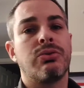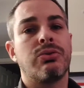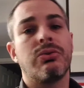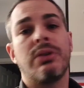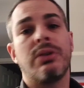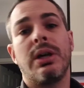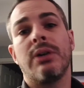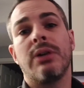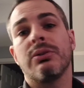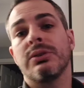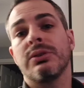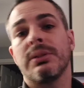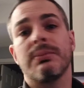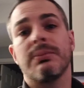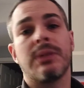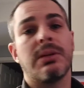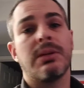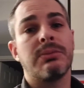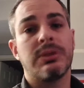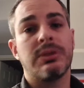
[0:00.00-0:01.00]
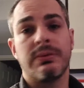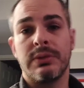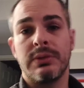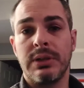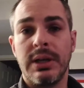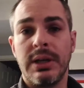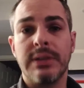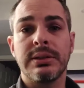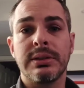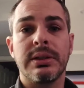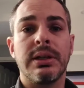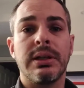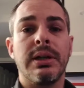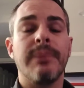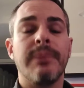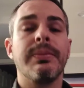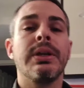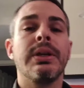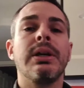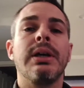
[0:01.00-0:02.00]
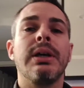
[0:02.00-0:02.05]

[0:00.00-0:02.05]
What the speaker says: today or sometimes even yesterday.